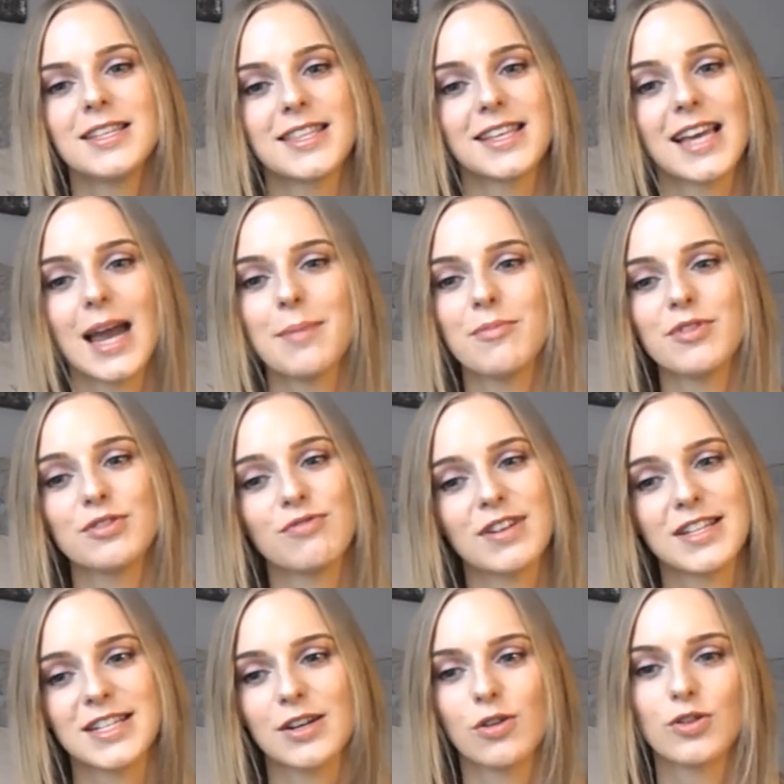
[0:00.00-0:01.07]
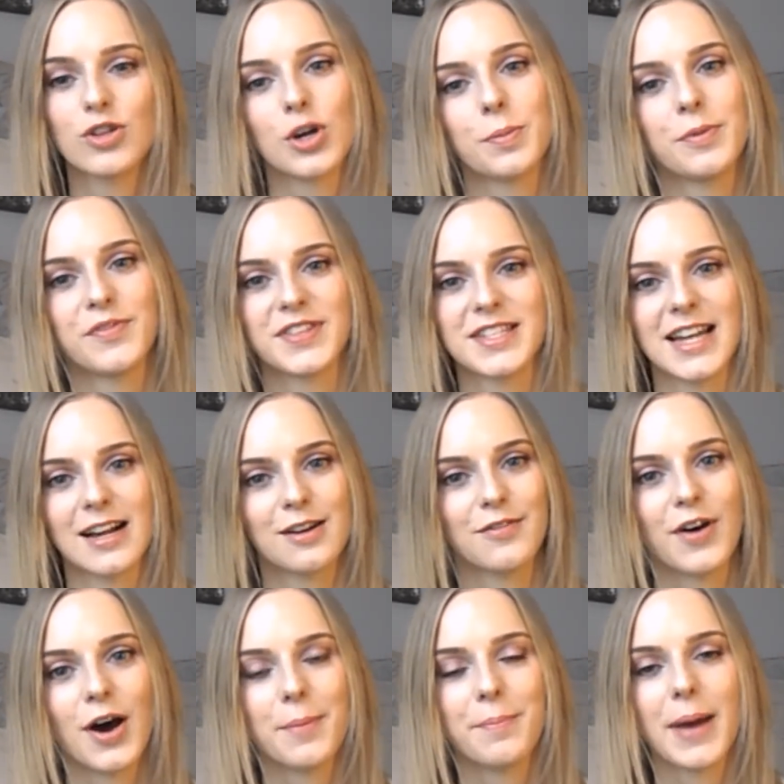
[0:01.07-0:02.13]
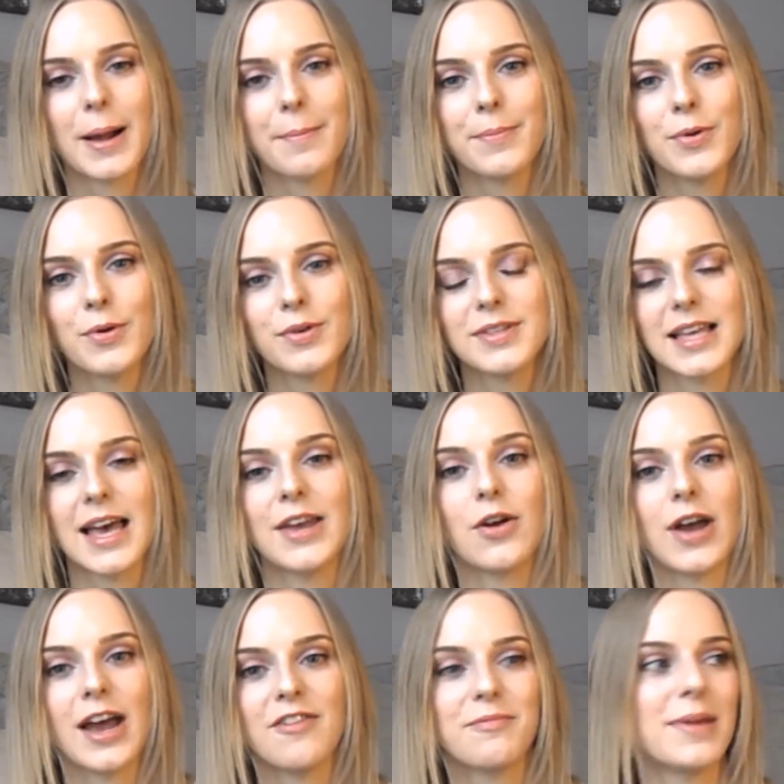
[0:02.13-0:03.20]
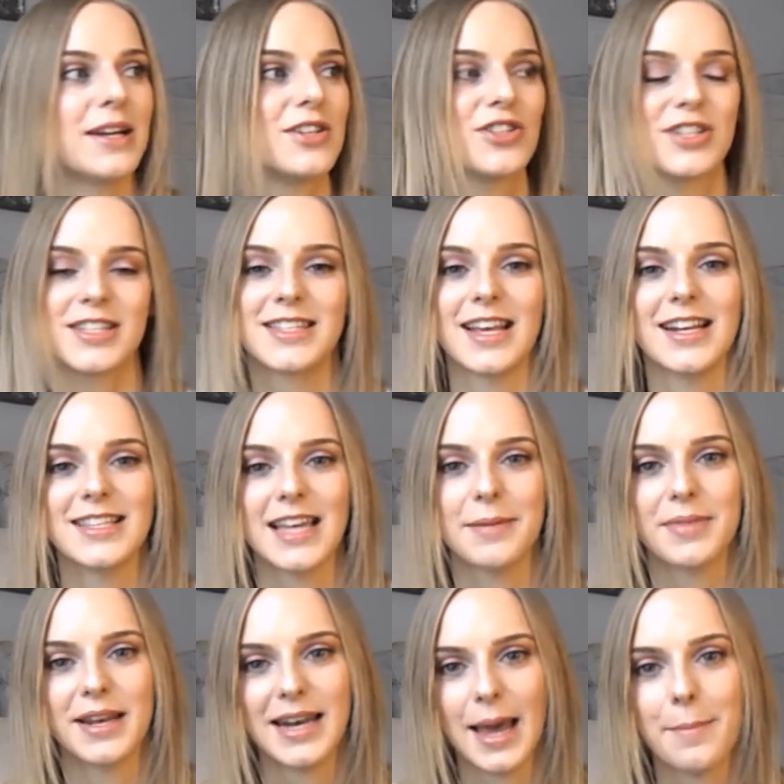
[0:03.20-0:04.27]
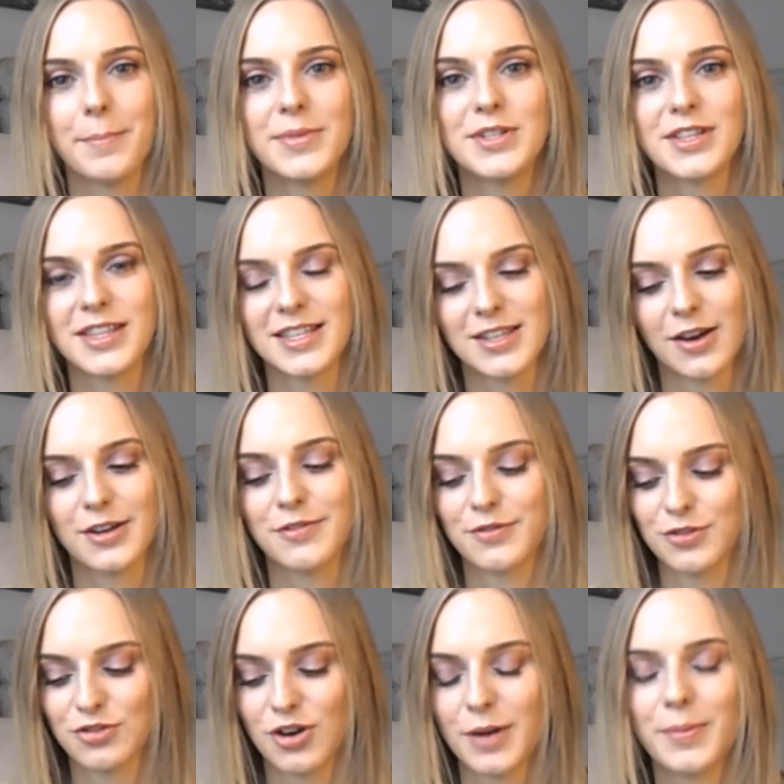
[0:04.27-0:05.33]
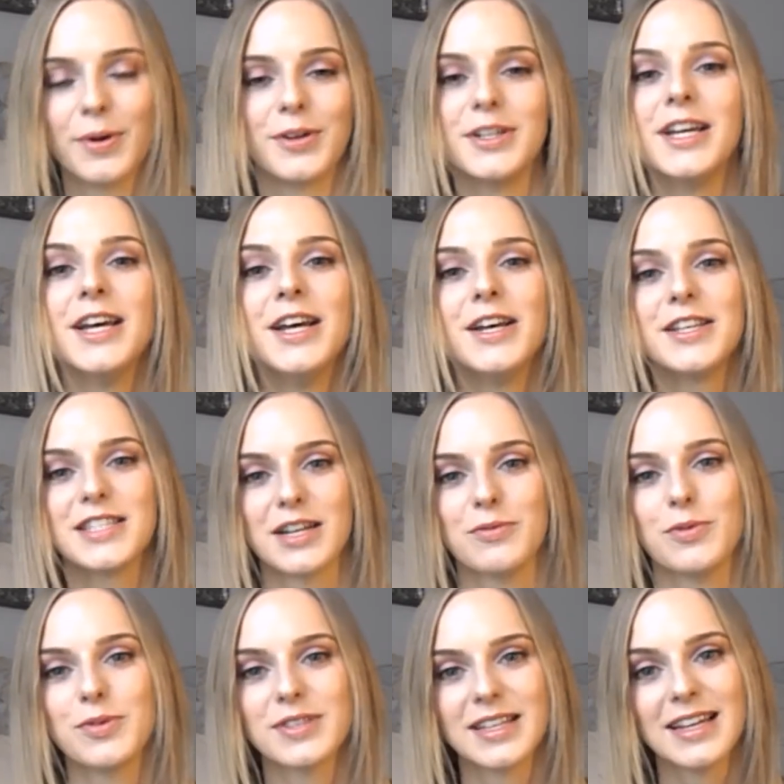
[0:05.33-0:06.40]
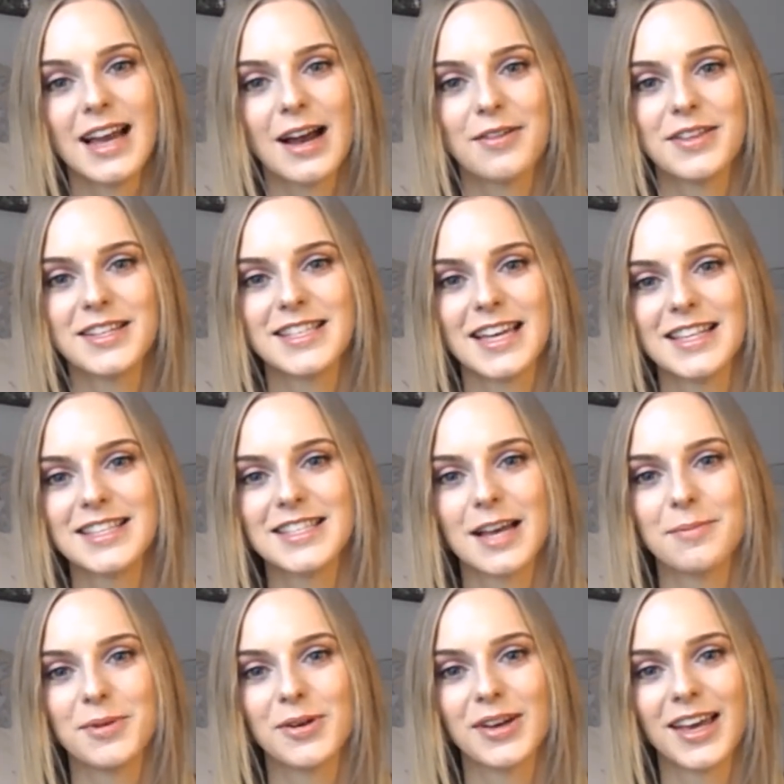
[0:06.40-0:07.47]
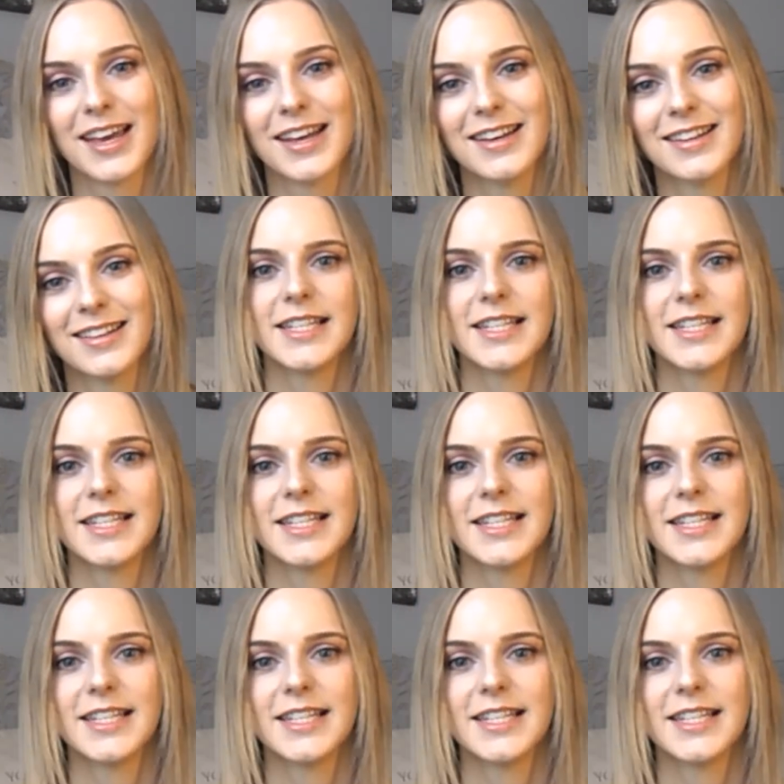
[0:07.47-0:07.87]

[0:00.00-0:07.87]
So the camera is resting on top of a stack of hardback books and I have managed to sellotape the lamp to the side of the tripod. So we'll see how this ends up looking.